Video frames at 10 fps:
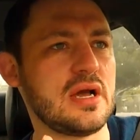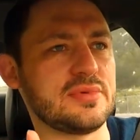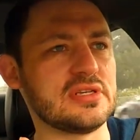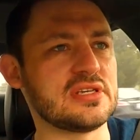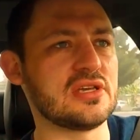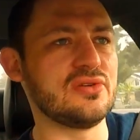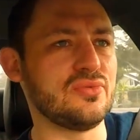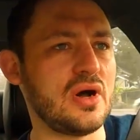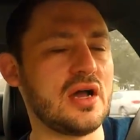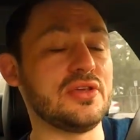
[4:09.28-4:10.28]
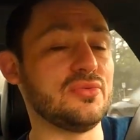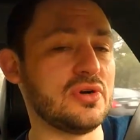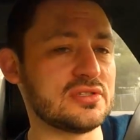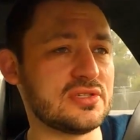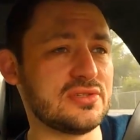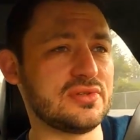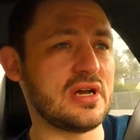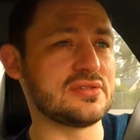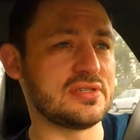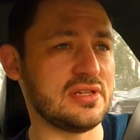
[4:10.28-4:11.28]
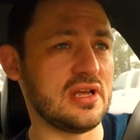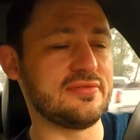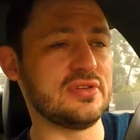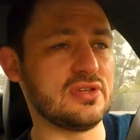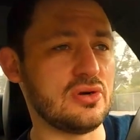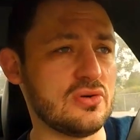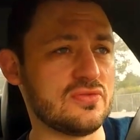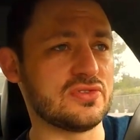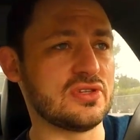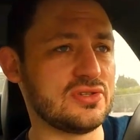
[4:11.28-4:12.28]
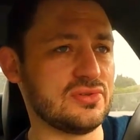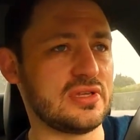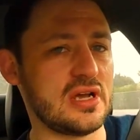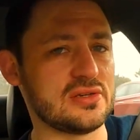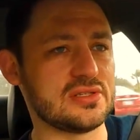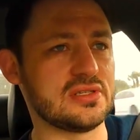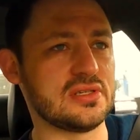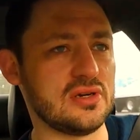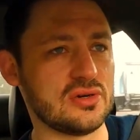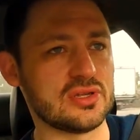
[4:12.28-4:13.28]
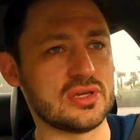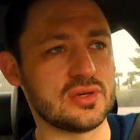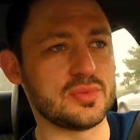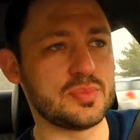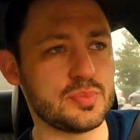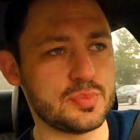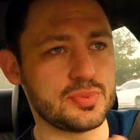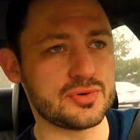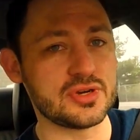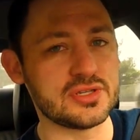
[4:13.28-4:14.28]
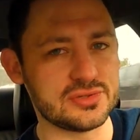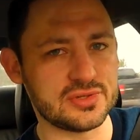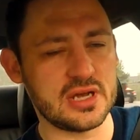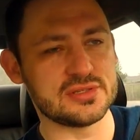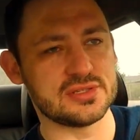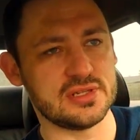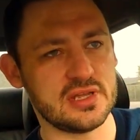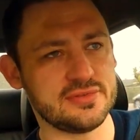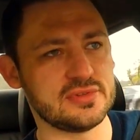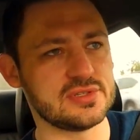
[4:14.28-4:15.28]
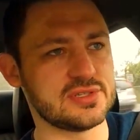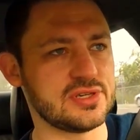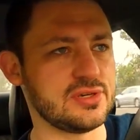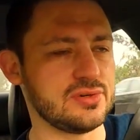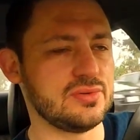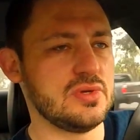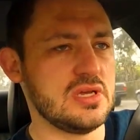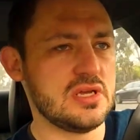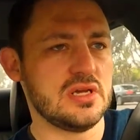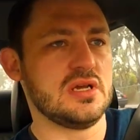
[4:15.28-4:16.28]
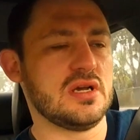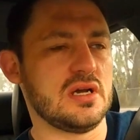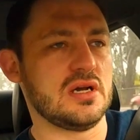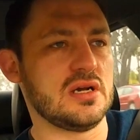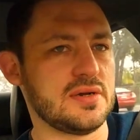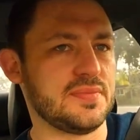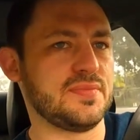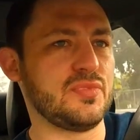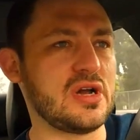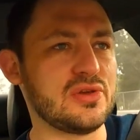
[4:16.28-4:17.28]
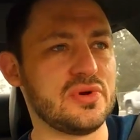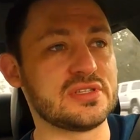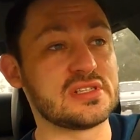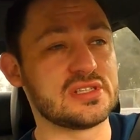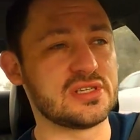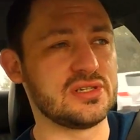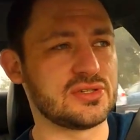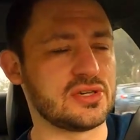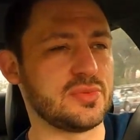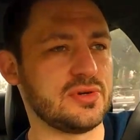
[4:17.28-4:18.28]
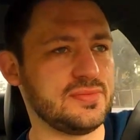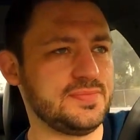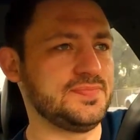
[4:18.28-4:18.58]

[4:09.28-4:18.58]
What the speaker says: I'm going to tell you why you want the 2011 over the 2000 or the pre-2011. So why you want the single turbo.